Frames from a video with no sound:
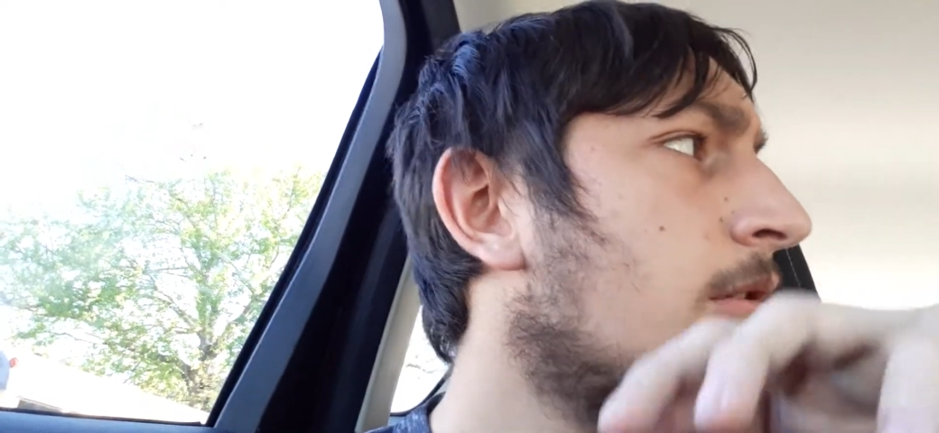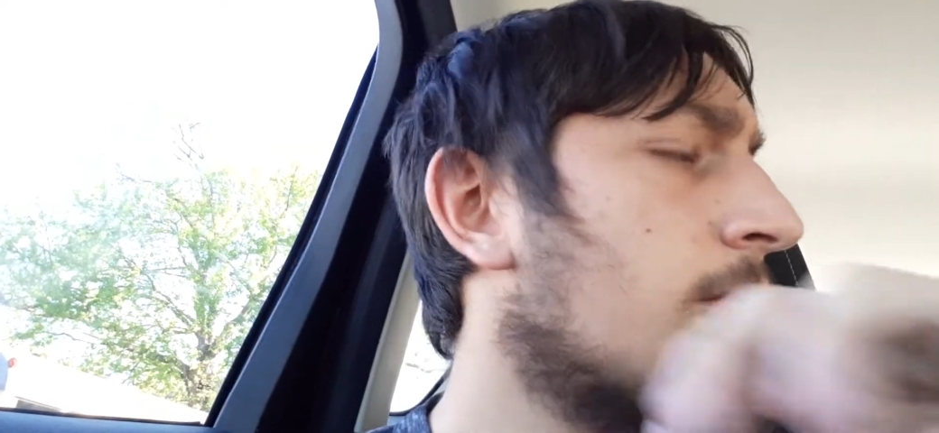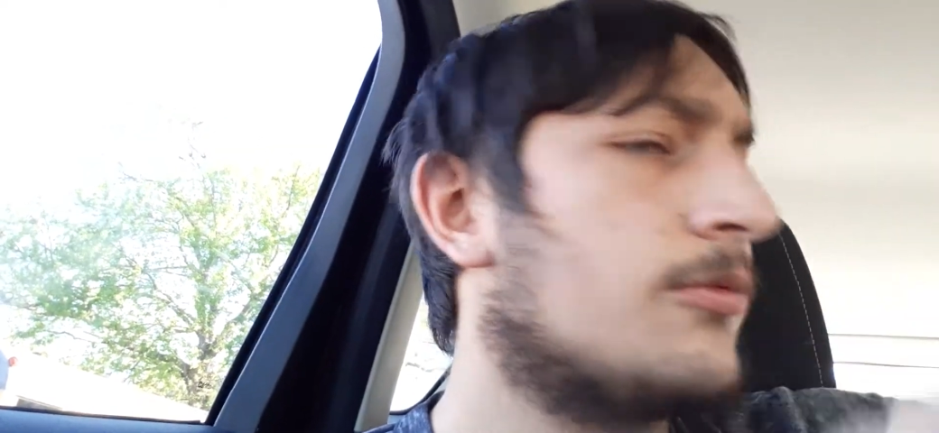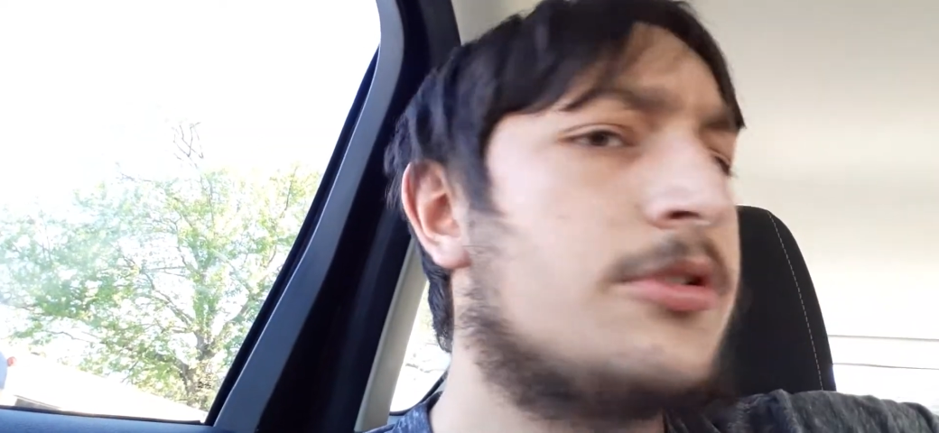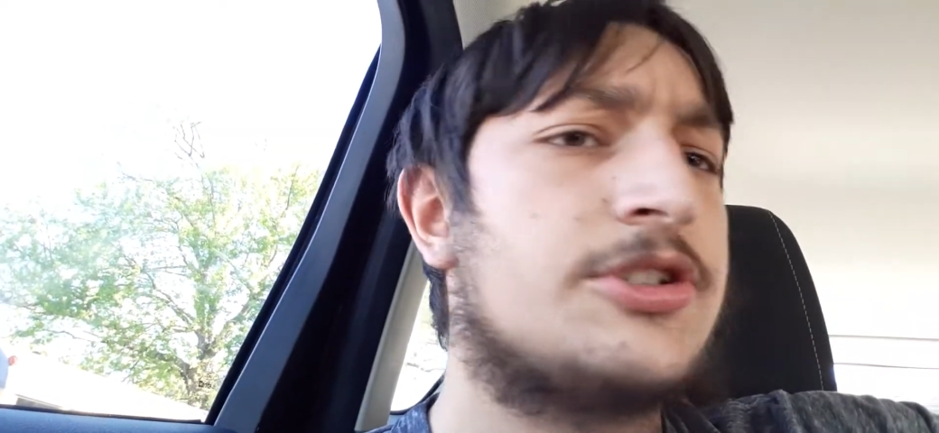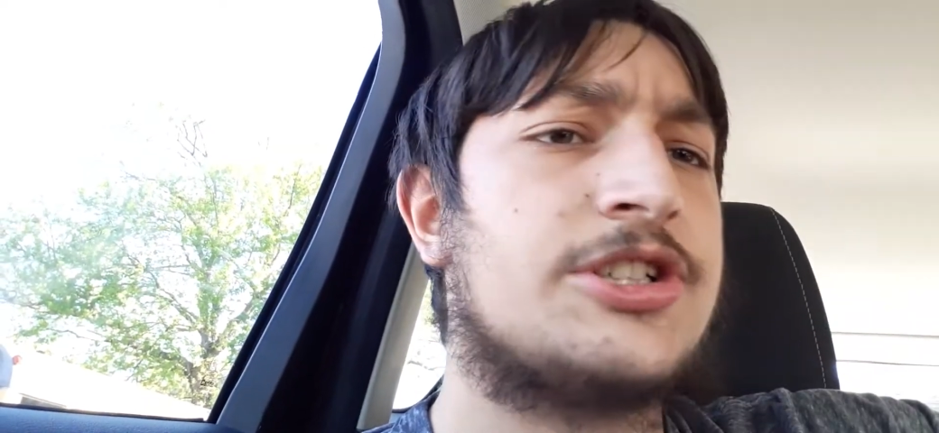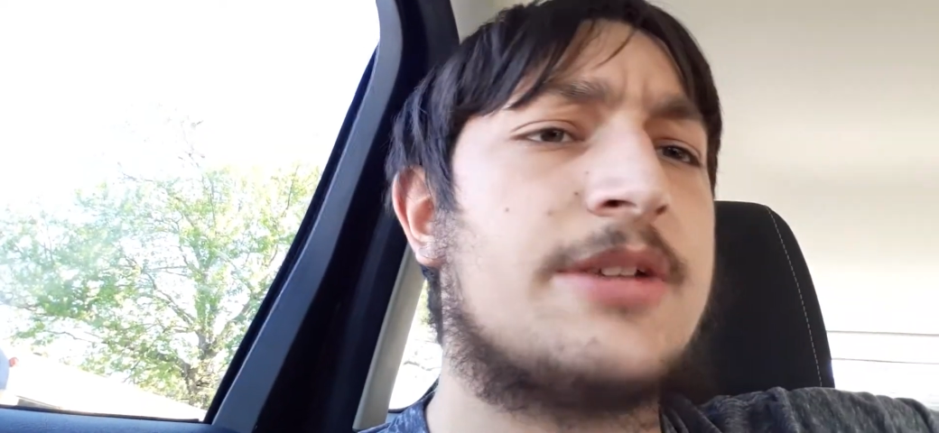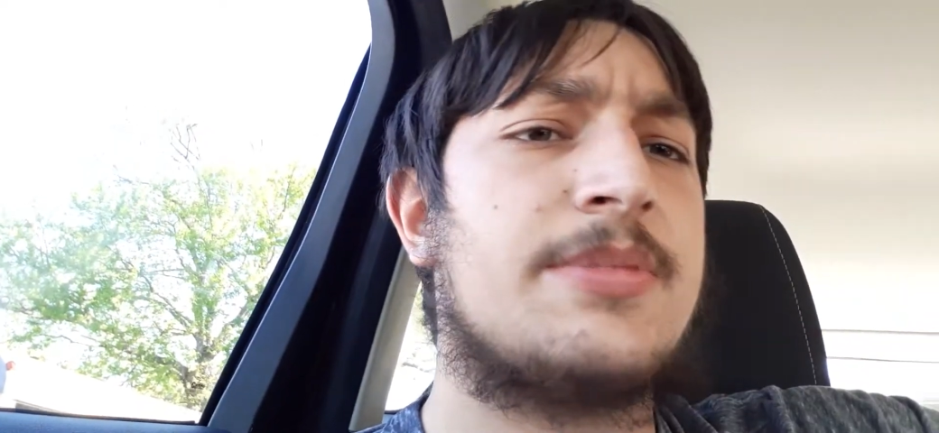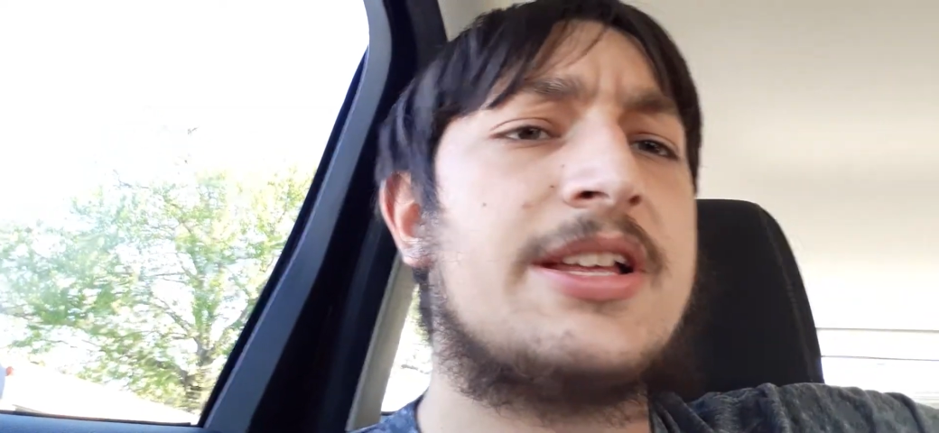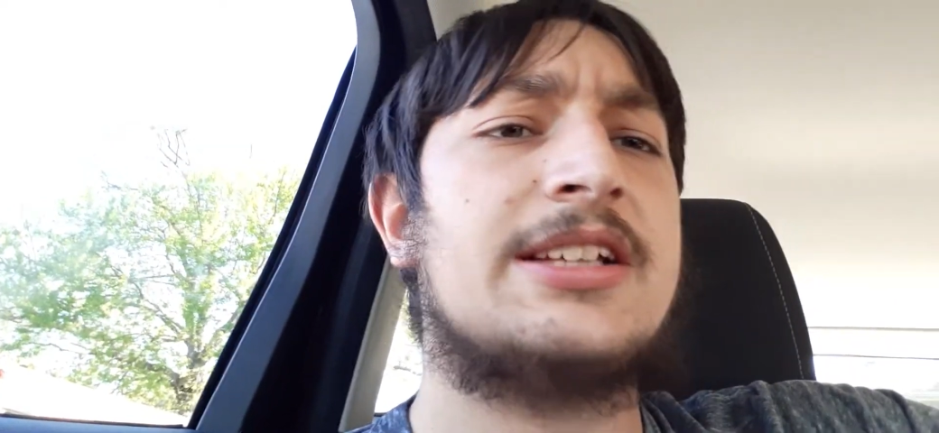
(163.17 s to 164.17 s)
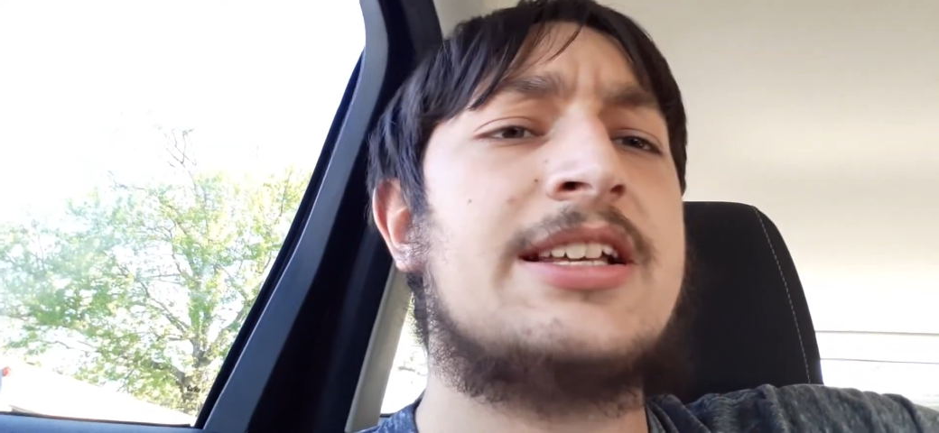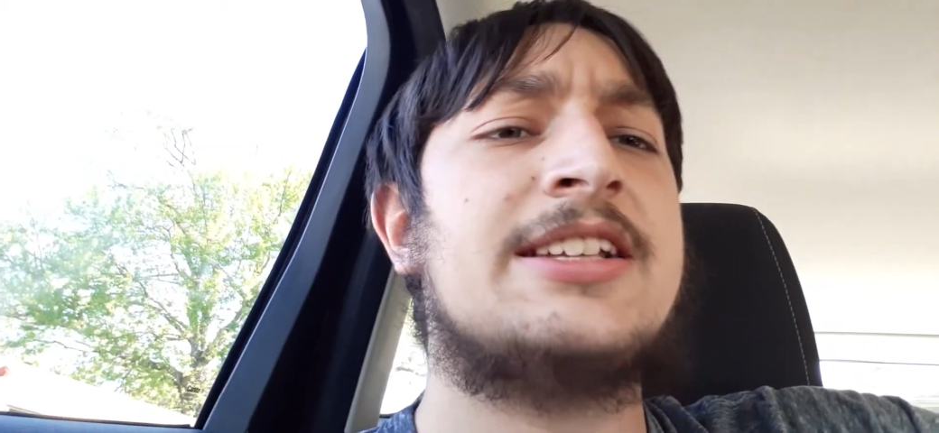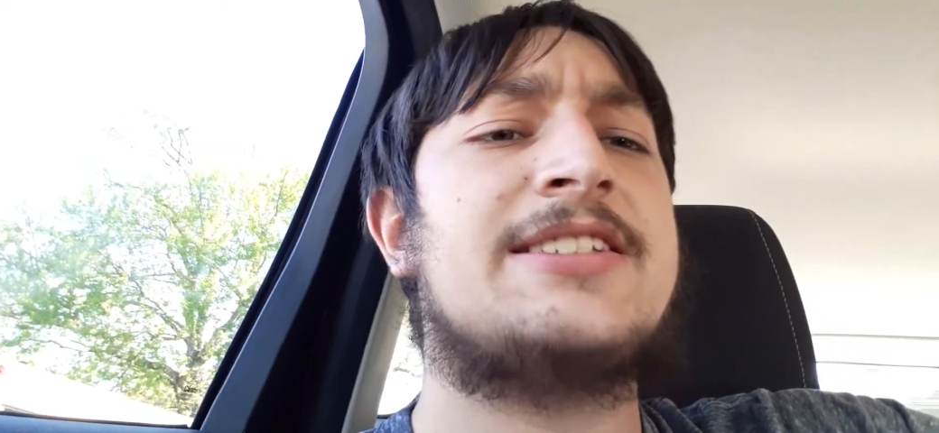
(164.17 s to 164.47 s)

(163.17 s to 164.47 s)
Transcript: or rulership is, is,